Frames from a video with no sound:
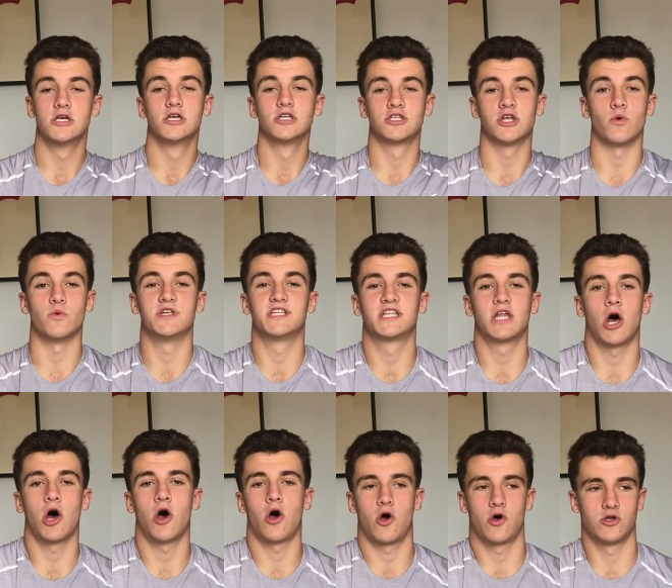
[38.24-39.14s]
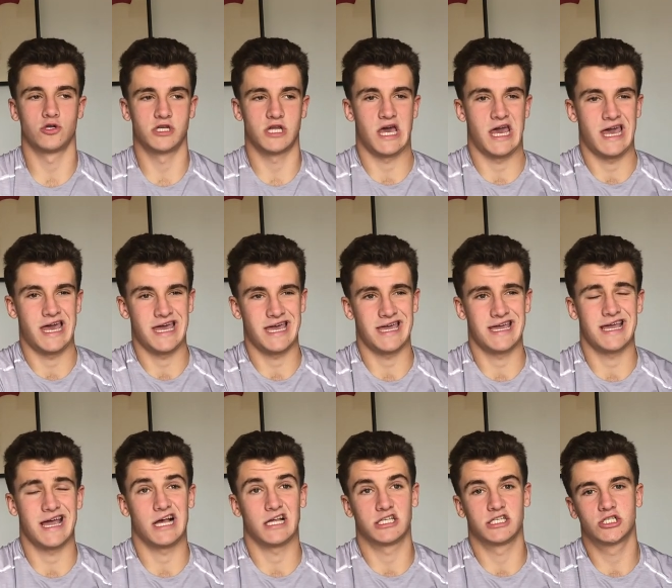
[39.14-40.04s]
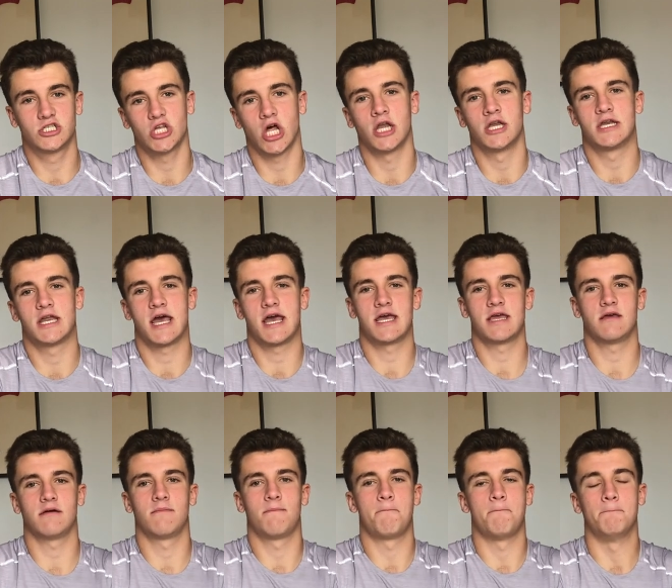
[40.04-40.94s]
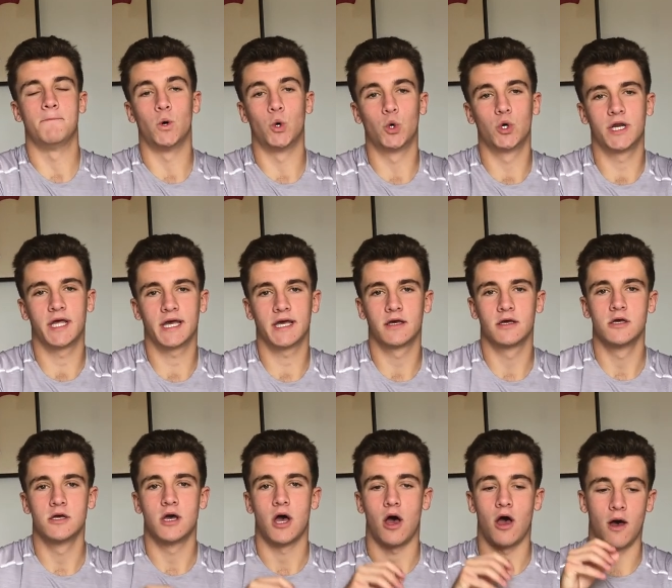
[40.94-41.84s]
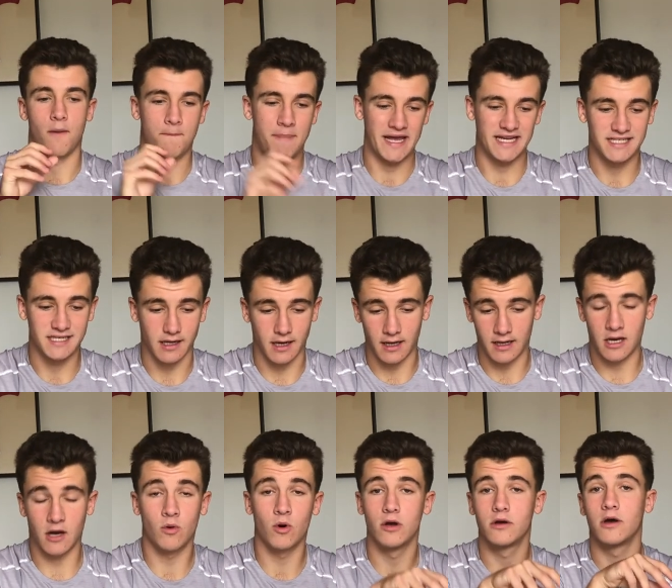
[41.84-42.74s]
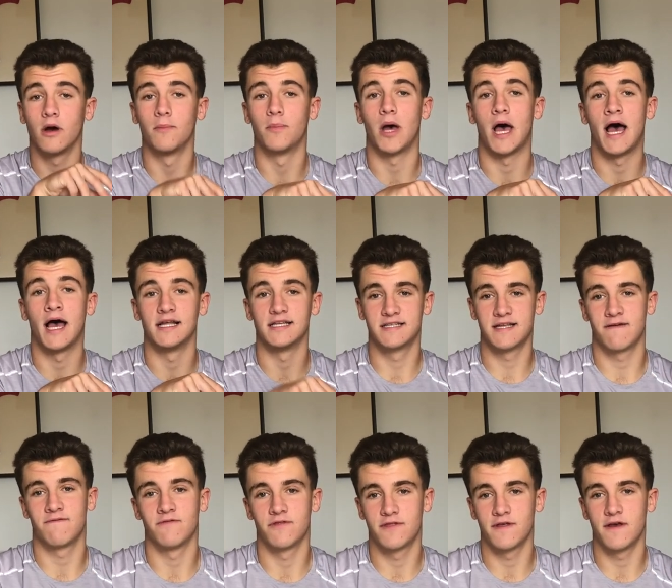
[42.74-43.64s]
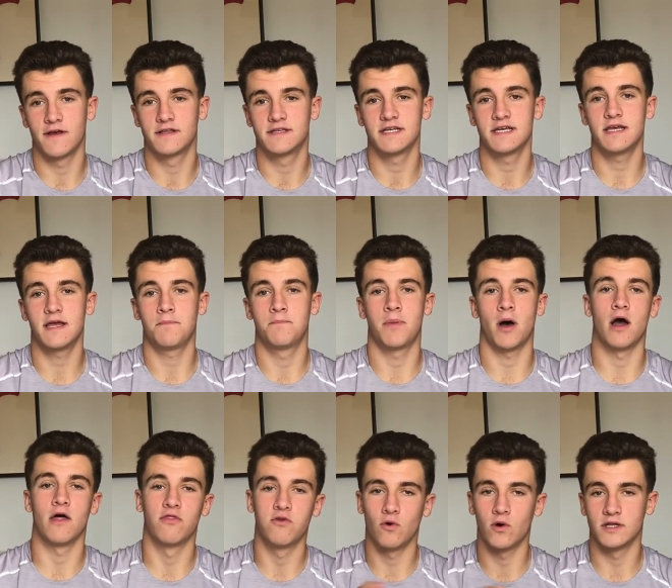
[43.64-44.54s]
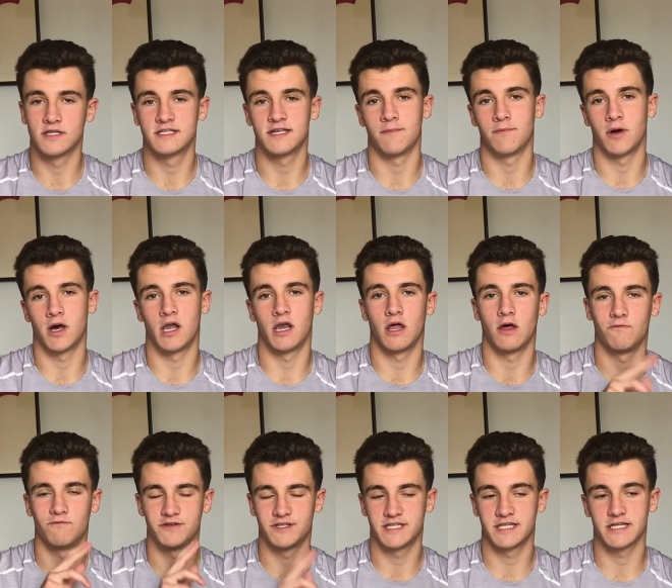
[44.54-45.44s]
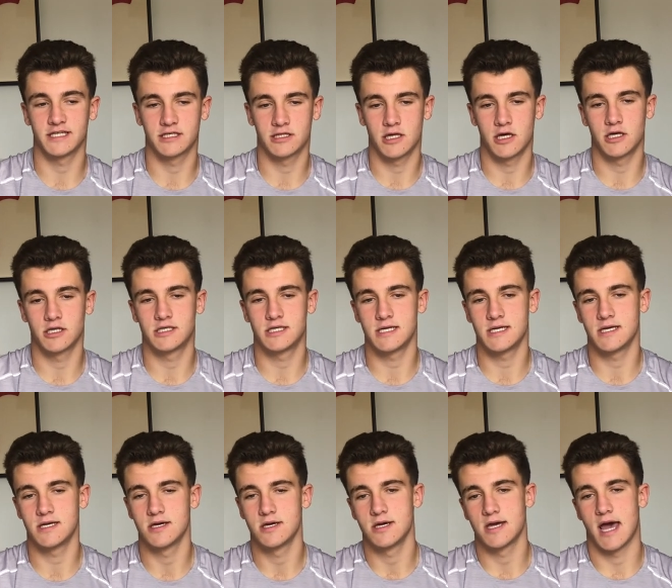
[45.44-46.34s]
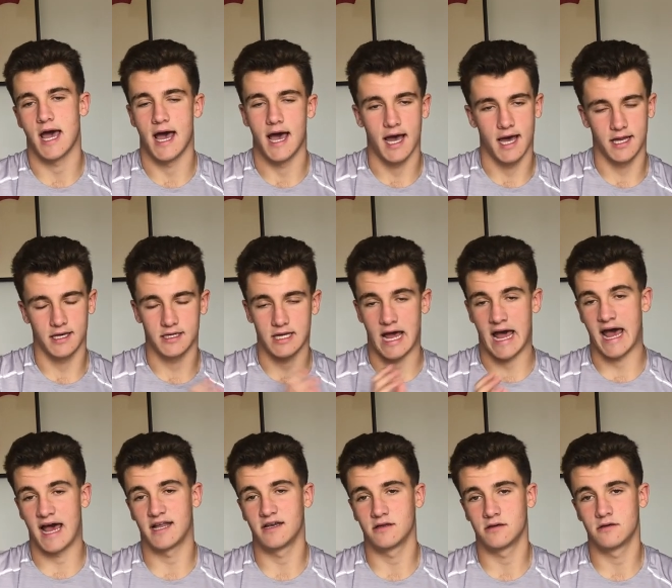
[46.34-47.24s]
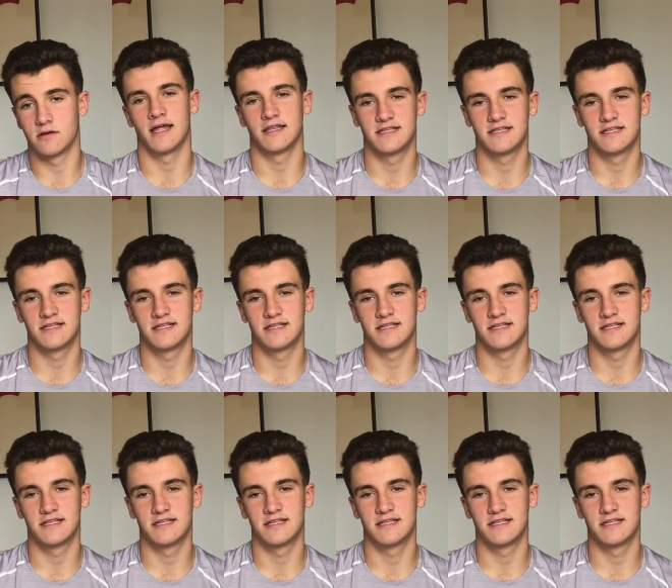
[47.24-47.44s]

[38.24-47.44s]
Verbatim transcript: So we start on a Sunday morning. Basically I woke up at 7:30, but I thought I'd set my alarm for 6:30 and I hadn't.